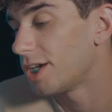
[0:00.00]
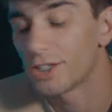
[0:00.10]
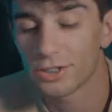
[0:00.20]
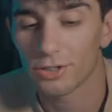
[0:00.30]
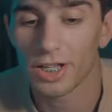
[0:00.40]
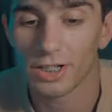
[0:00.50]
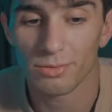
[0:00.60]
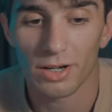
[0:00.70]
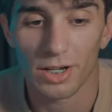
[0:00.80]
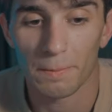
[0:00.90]
And so
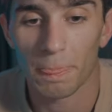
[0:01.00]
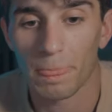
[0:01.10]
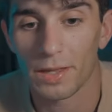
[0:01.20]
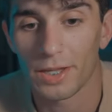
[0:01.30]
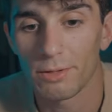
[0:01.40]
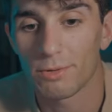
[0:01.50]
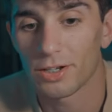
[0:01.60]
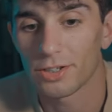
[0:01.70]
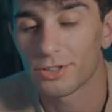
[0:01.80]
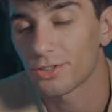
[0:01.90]
that's why he
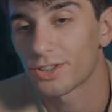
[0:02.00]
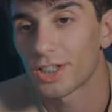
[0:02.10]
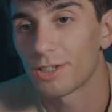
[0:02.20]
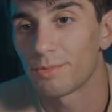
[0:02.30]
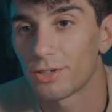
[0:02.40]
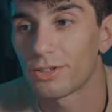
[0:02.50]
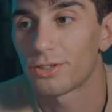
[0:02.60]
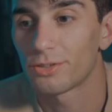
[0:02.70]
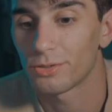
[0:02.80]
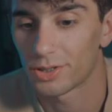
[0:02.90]
wanted Cersei to
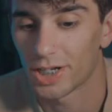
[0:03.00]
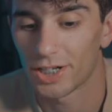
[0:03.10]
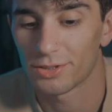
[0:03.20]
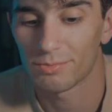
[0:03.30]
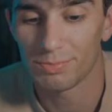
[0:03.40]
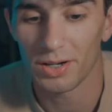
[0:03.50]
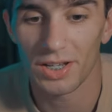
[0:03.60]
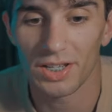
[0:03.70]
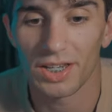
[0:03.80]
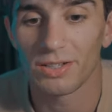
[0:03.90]
marry Loras,
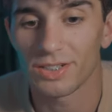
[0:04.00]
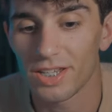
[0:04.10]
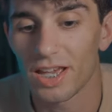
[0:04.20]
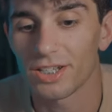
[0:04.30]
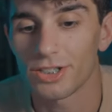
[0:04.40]
but now he's dead.